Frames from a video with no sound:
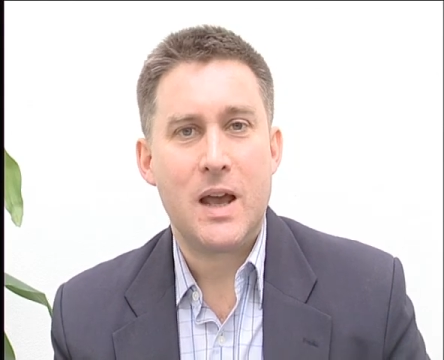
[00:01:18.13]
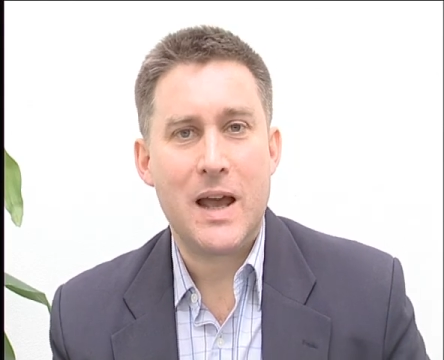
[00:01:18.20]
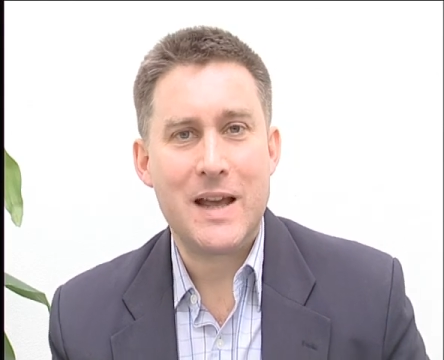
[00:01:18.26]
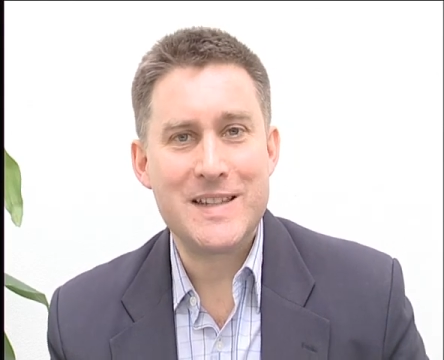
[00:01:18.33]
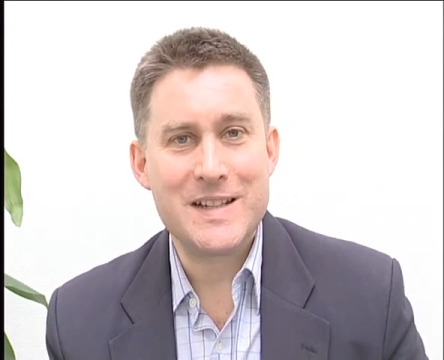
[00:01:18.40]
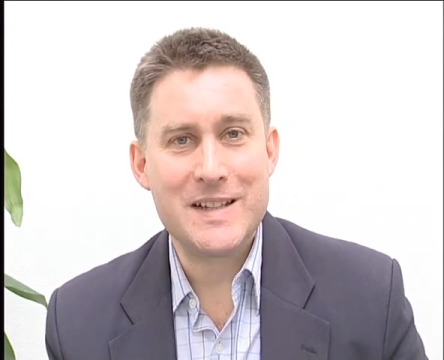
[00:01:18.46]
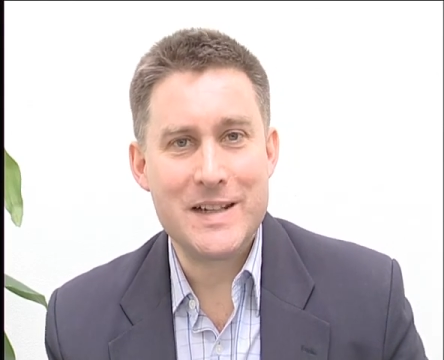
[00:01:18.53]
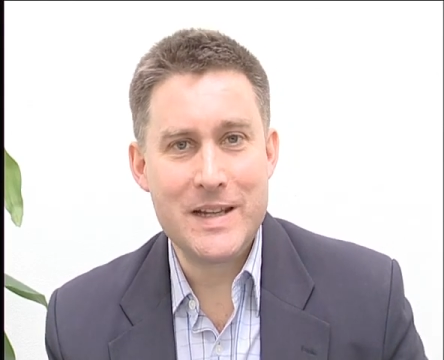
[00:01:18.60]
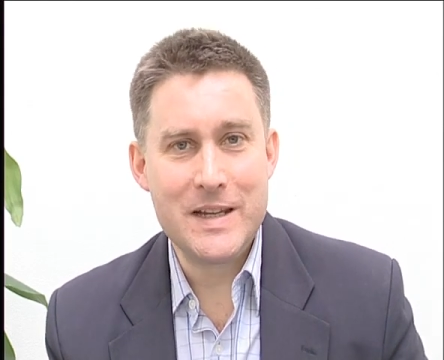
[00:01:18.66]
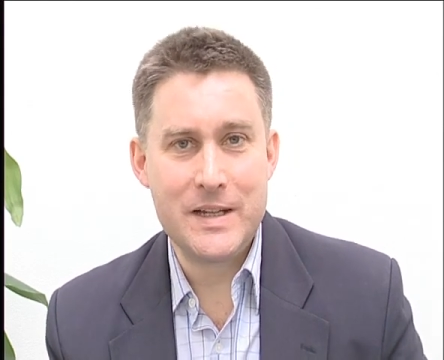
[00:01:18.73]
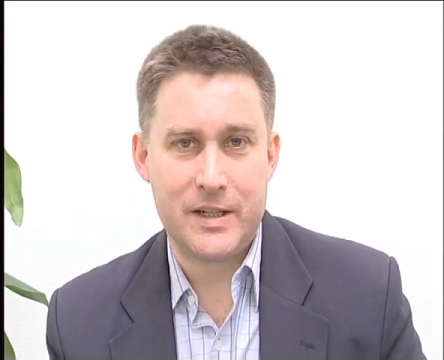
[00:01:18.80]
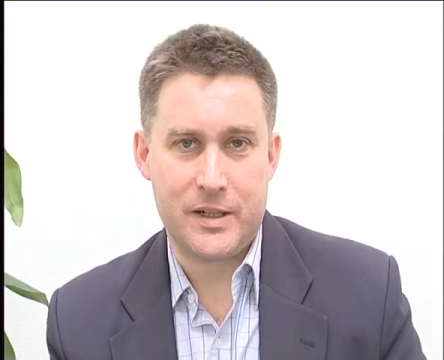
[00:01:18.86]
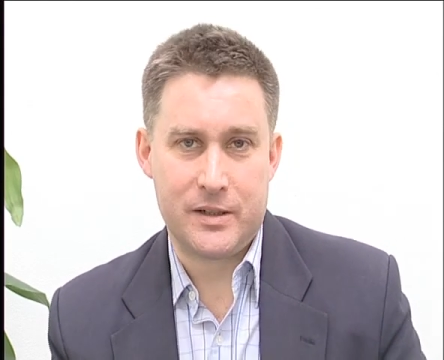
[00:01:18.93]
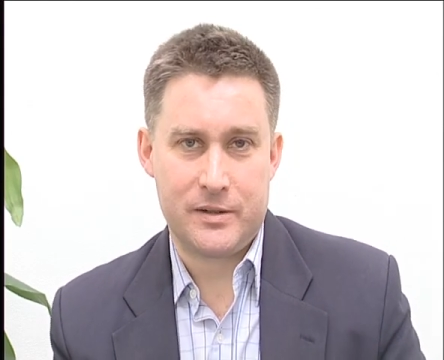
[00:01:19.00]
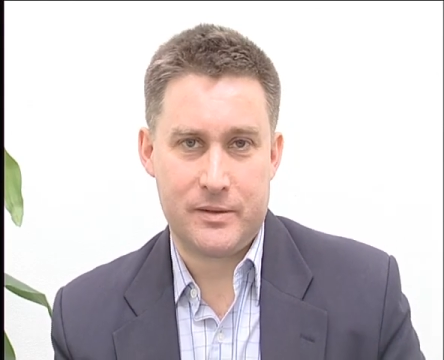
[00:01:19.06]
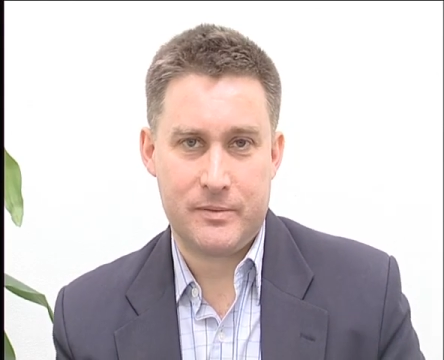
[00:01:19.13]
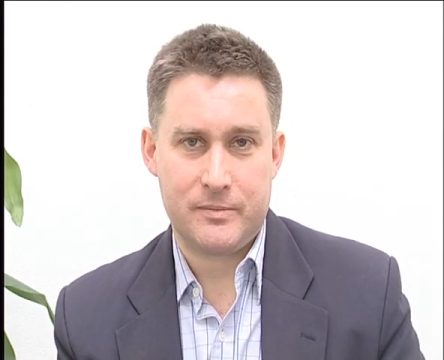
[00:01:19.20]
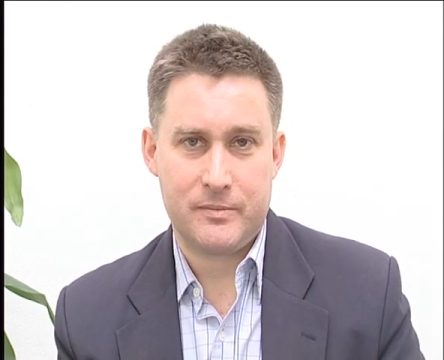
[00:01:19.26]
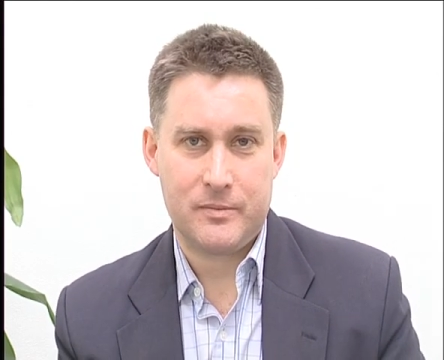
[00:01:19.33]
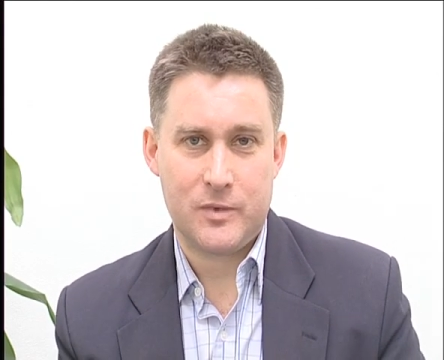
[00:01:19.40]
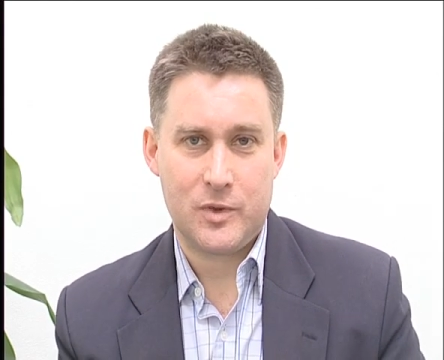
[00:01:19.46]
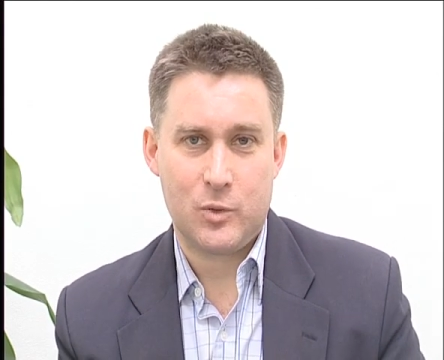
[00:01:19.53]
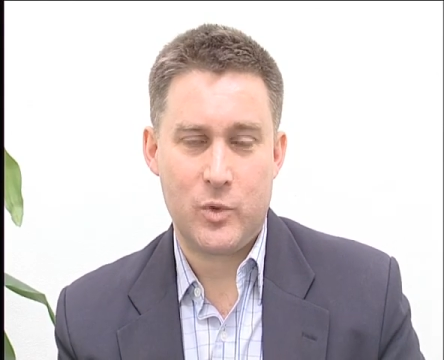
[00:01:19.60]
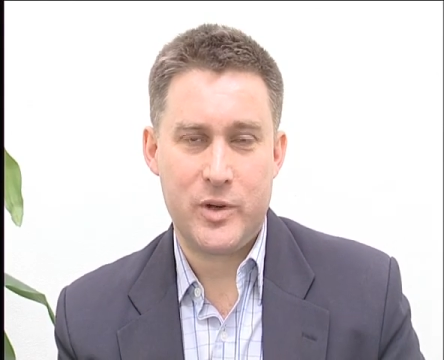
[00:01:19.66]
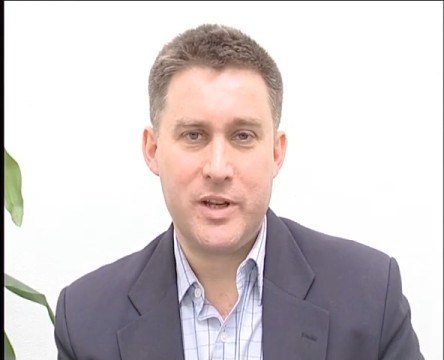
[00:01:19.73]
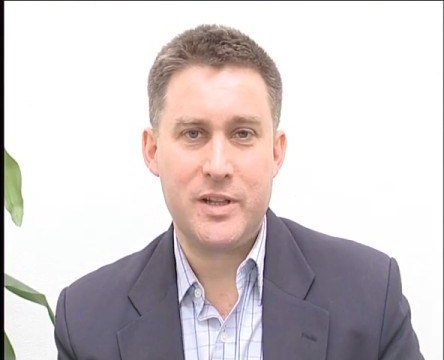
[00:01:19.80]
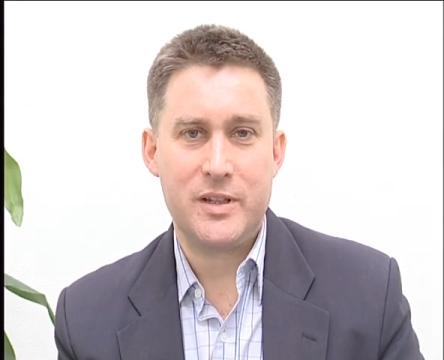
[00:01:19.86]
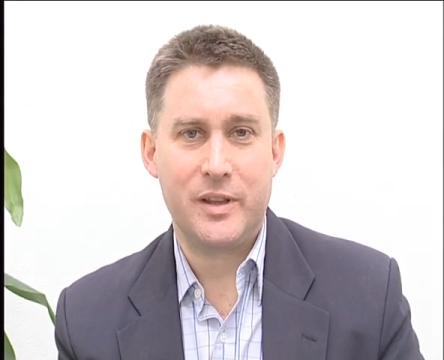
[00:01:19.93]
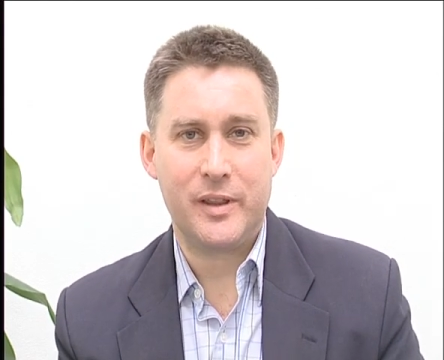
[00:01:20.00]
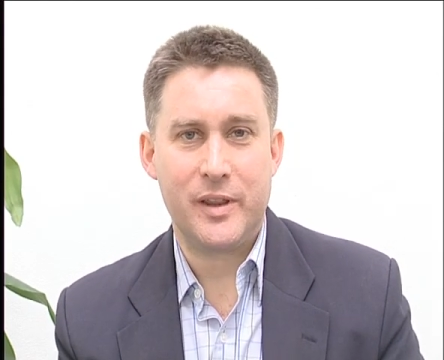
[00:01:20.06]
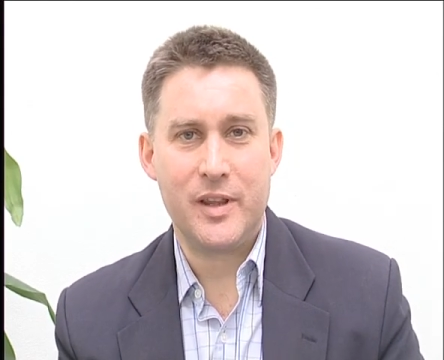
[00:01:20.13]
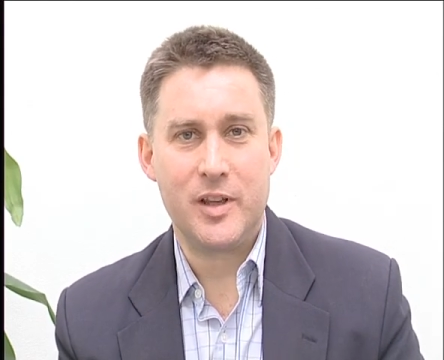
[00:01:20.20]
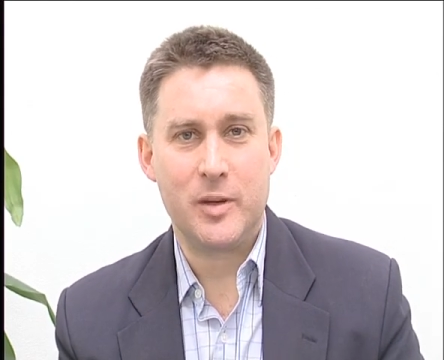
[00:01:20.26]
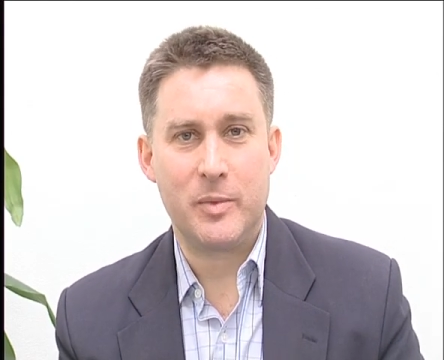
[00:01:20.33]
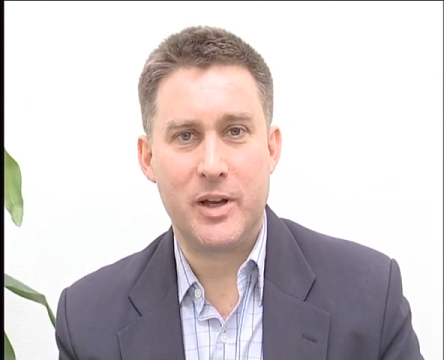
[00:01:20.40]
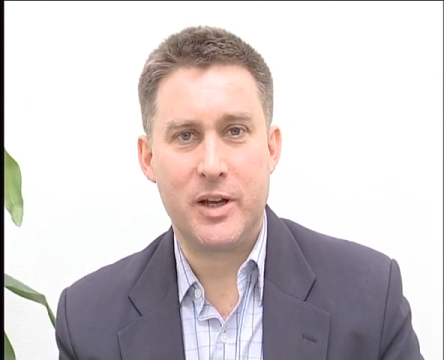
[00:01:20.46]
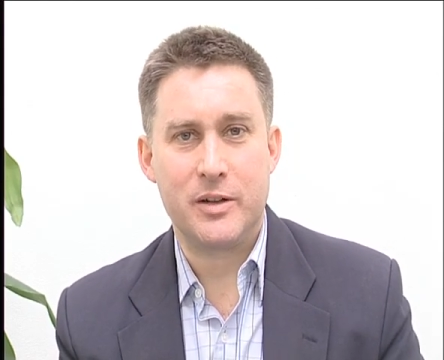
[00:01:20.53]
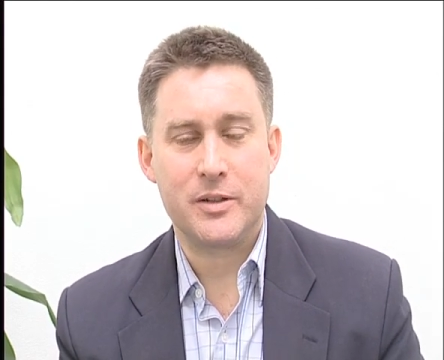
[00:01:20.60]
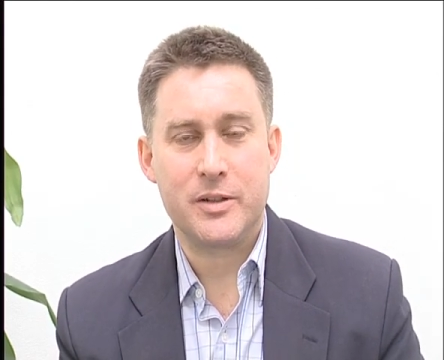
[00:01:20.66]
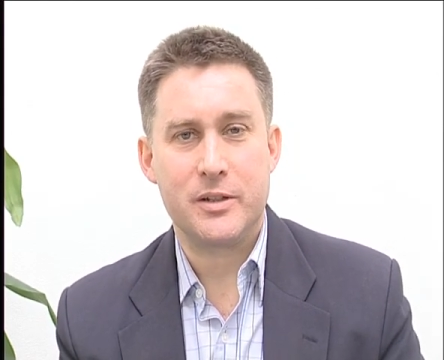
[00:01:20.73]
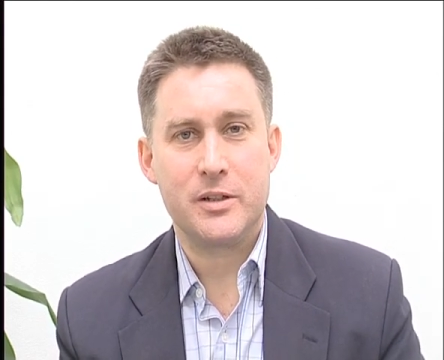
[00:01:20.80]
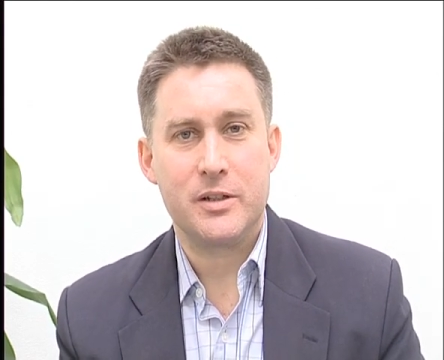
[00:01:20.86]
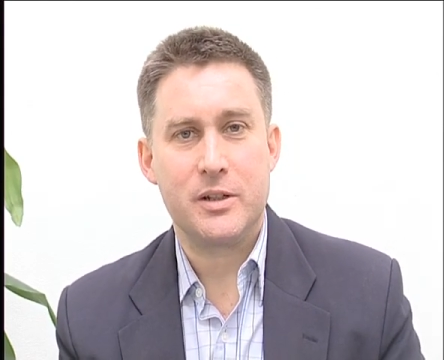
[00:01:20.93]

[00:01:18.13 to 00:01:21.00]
As a leader, we need to think about